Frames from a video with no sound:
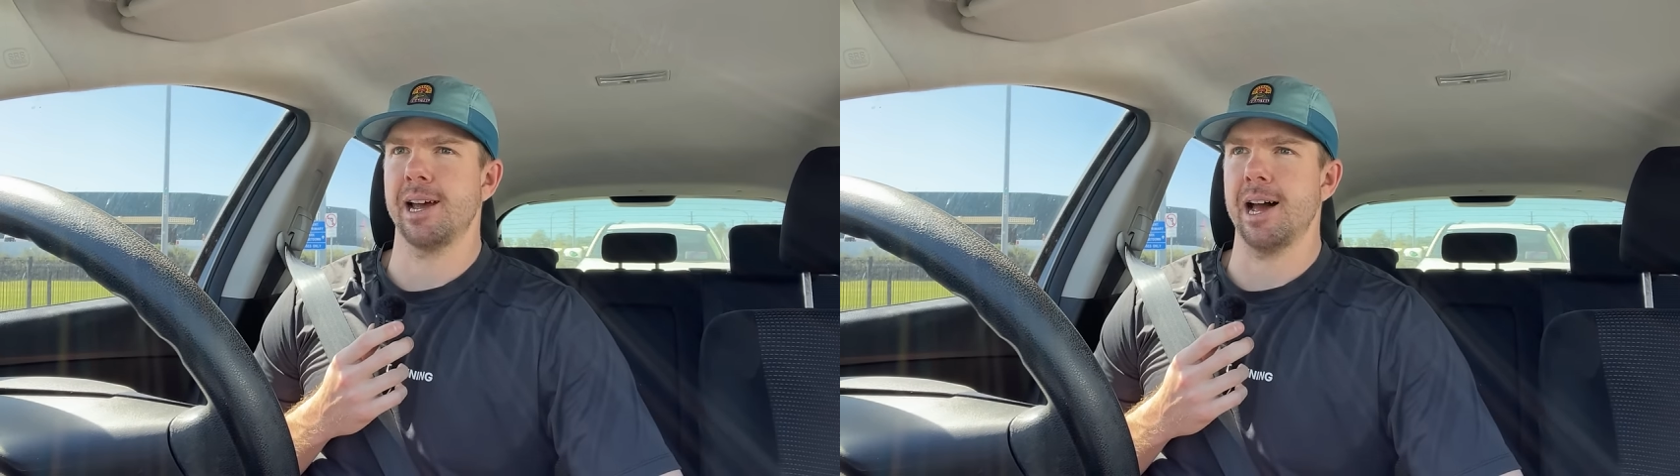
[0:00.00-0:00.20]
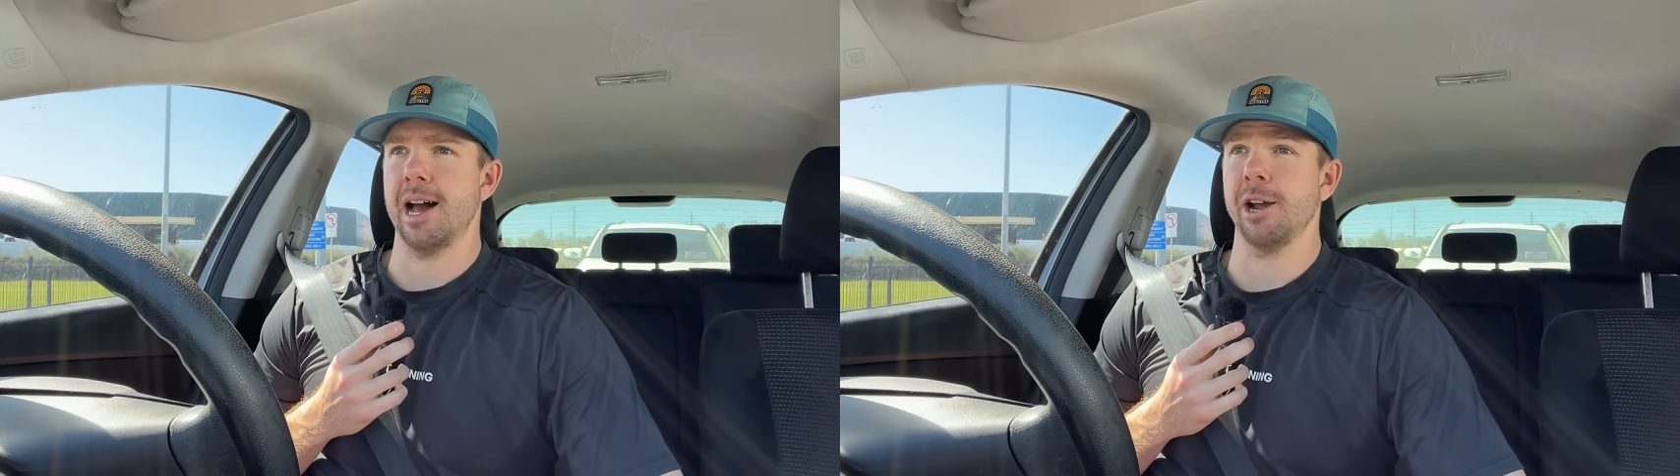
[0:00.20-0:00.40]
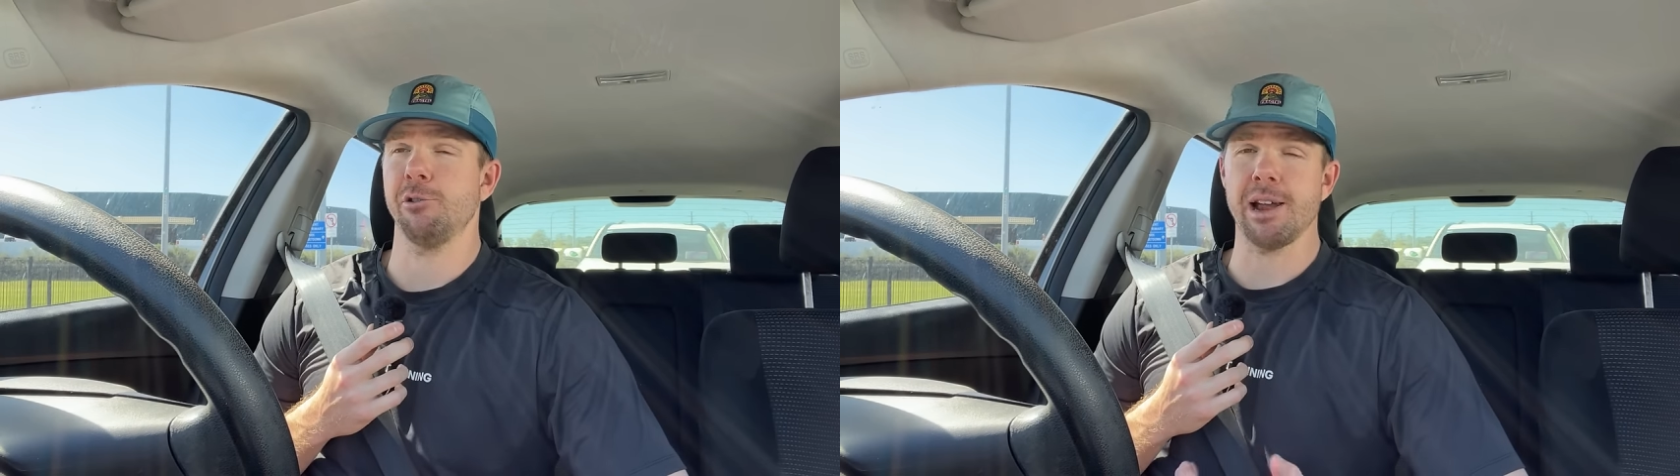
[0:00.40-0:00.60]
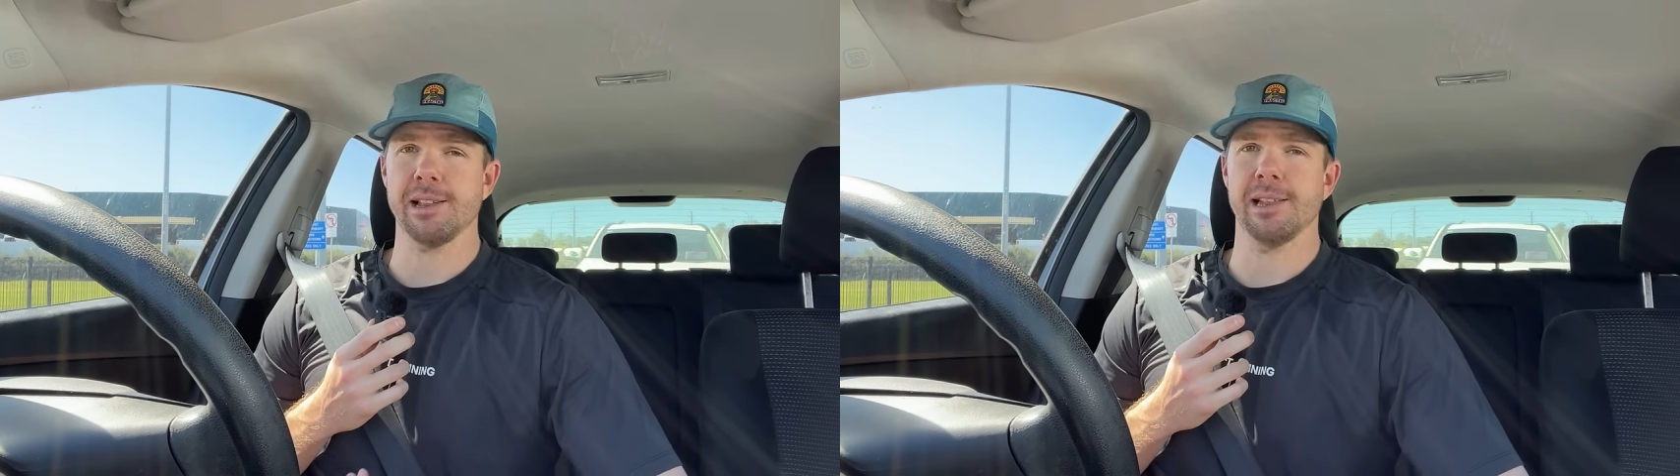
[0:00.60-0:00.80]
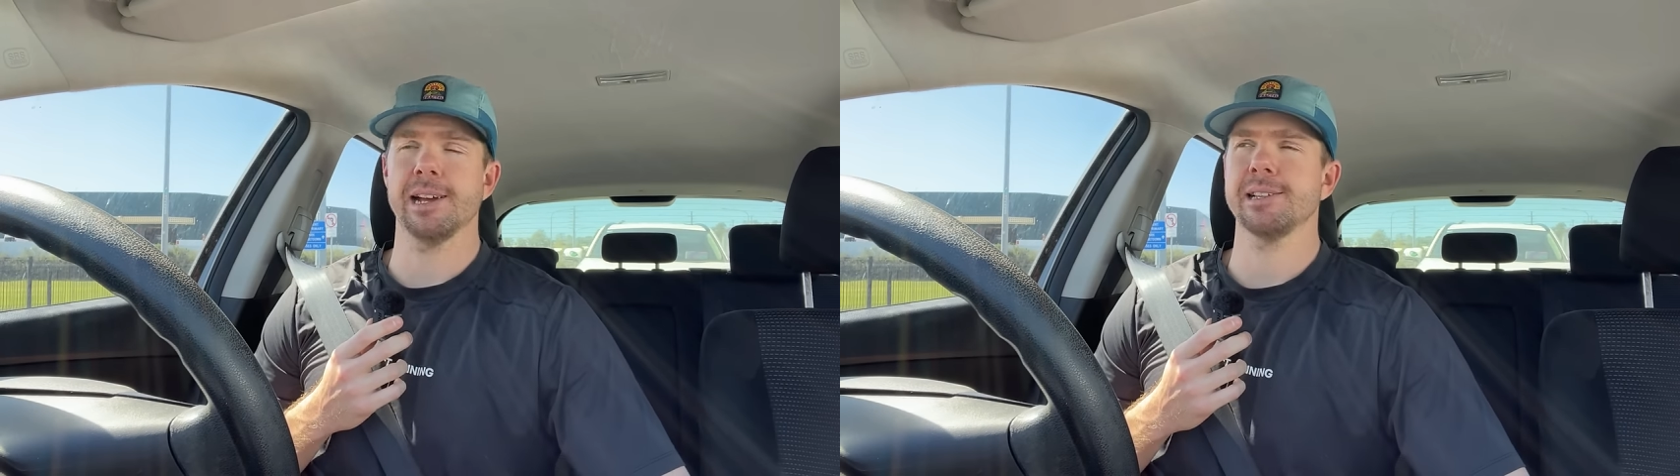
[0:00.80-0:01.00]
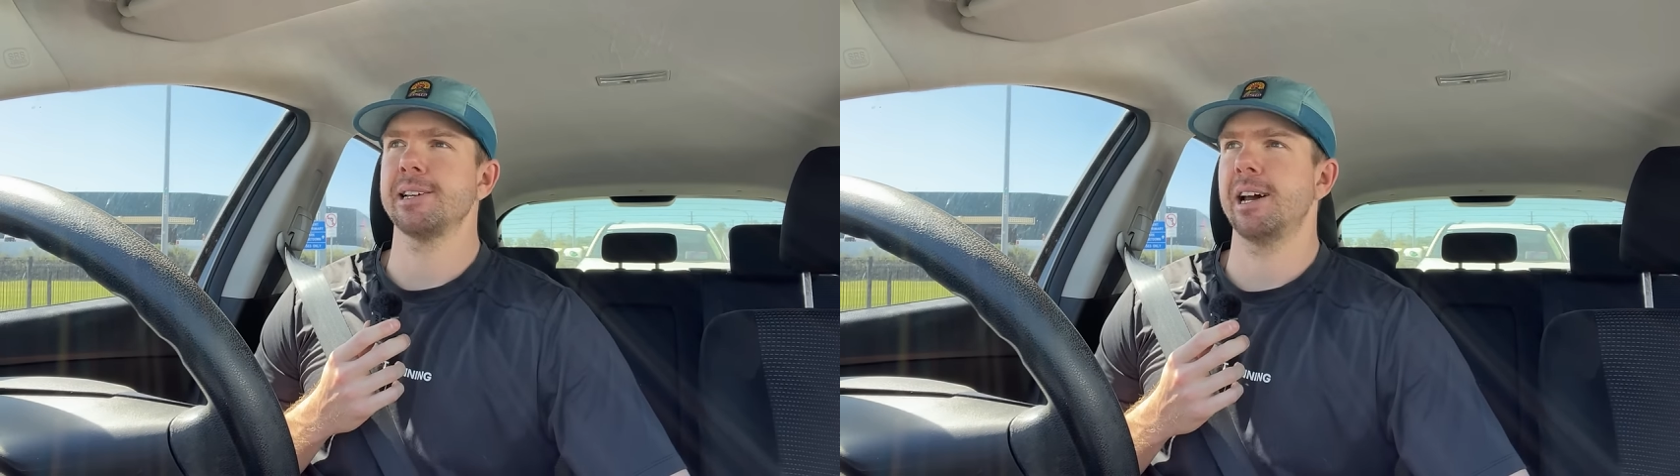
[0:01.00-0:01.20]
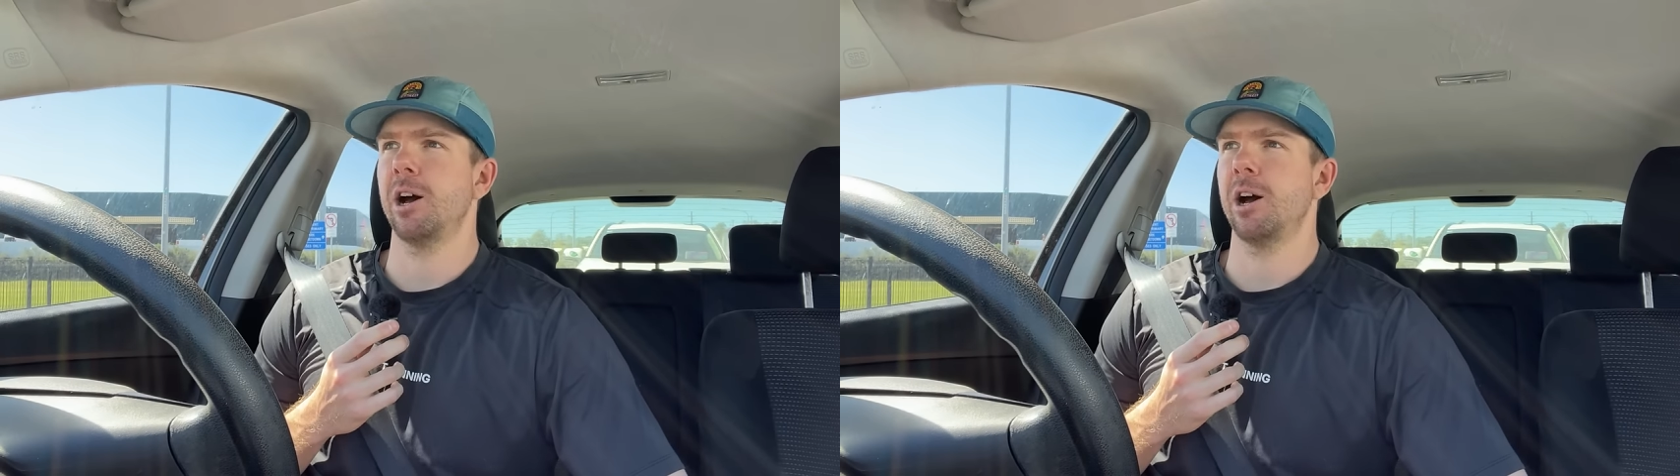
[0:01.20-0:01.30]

Uh, a great collect.